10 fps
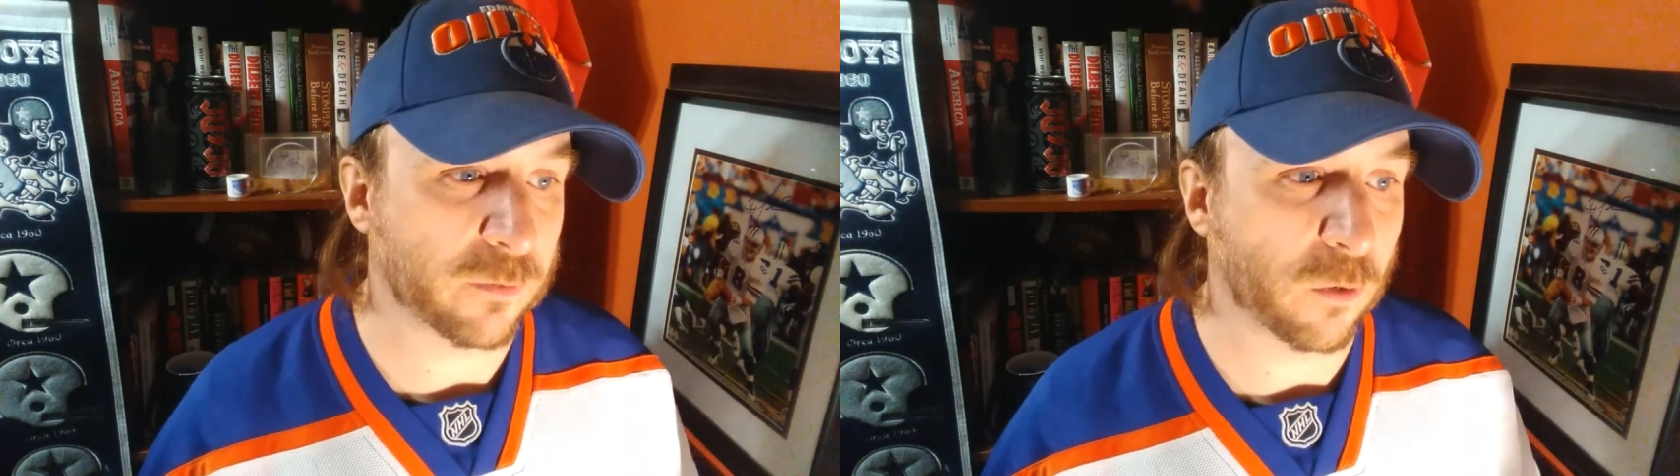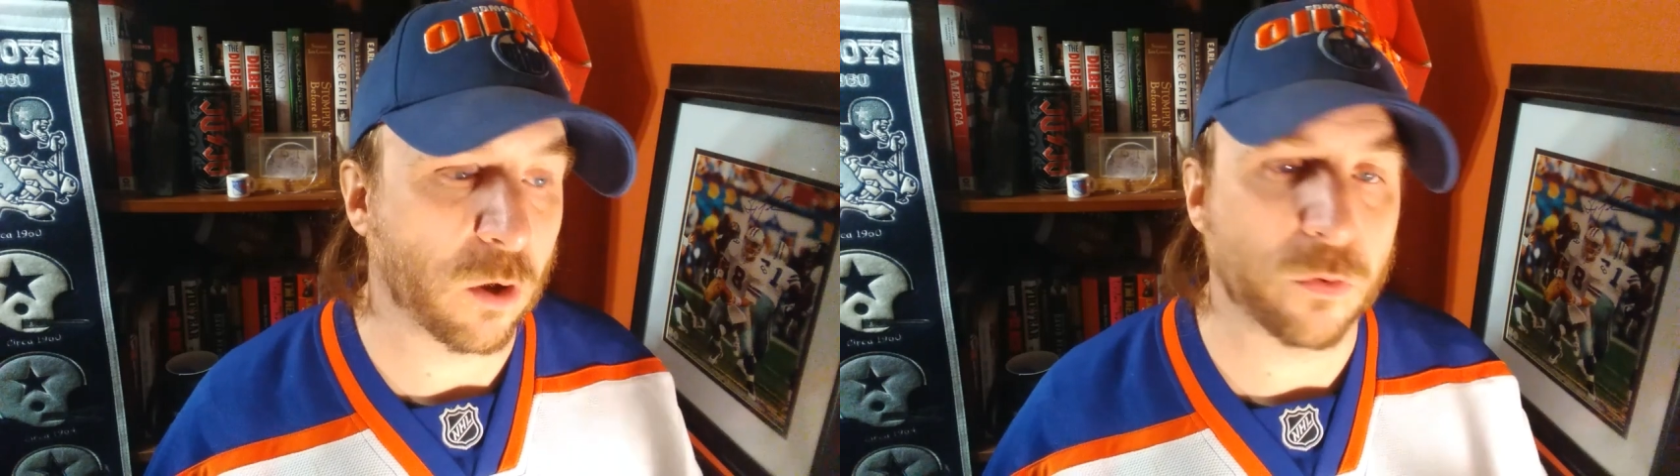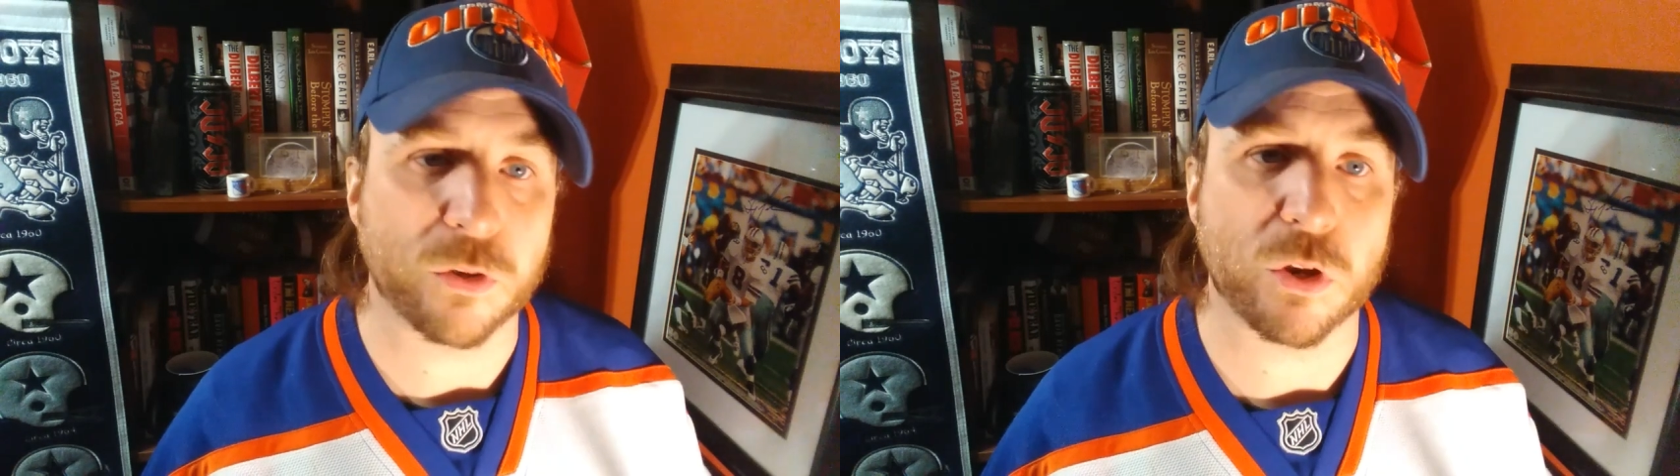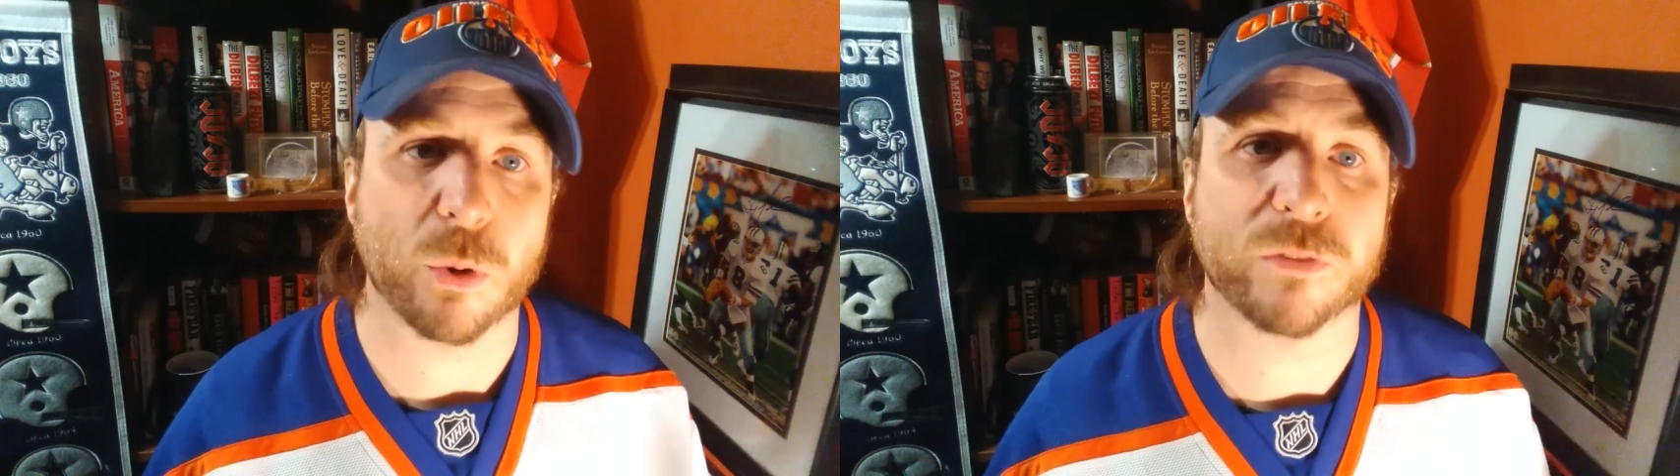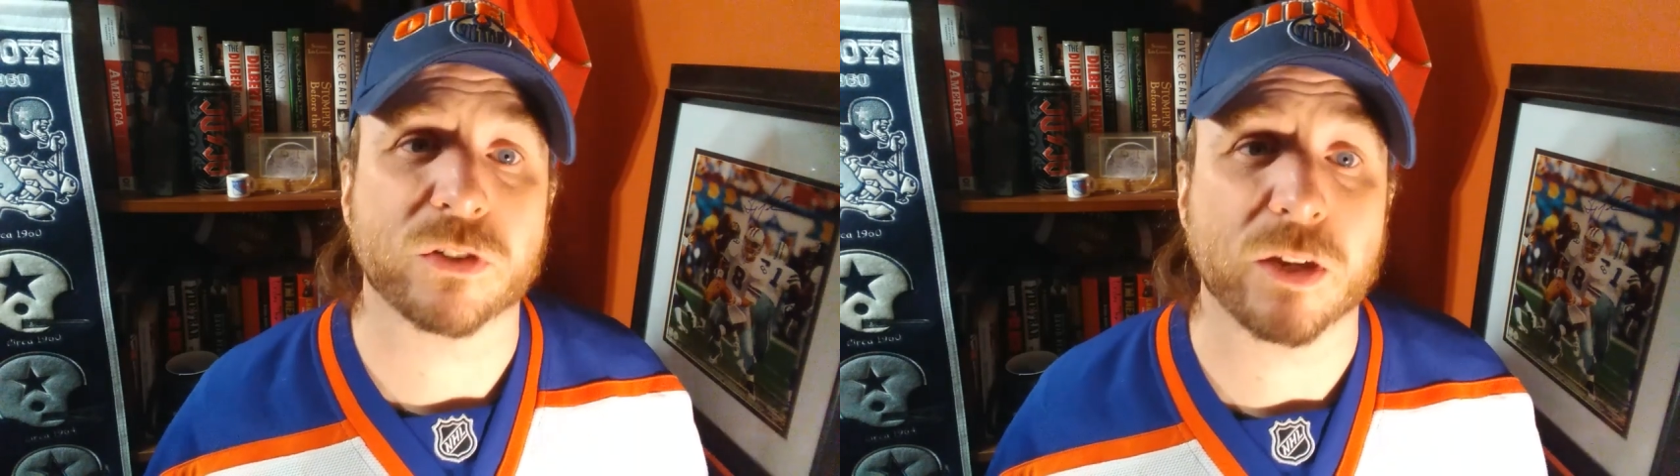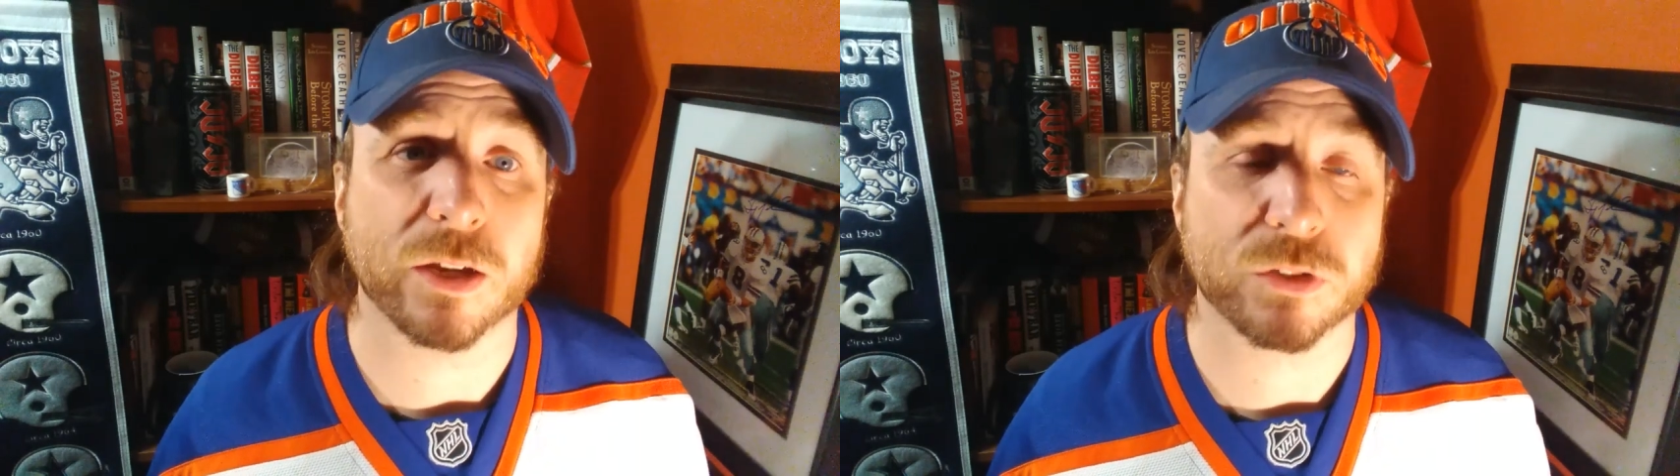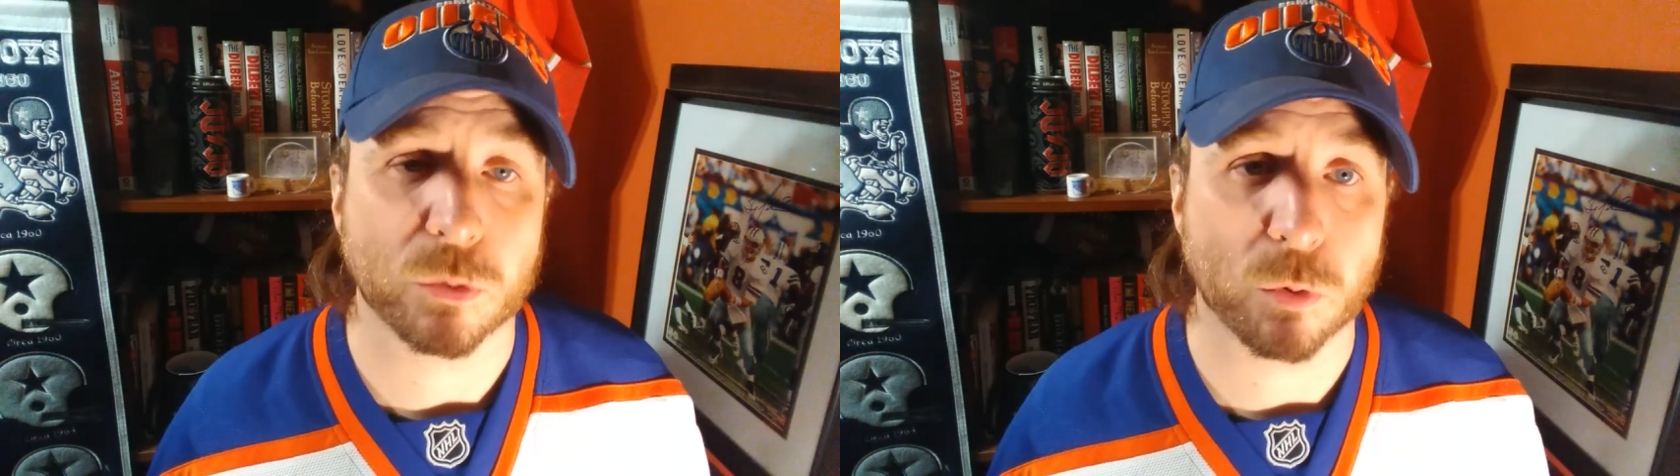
if all the UFC has to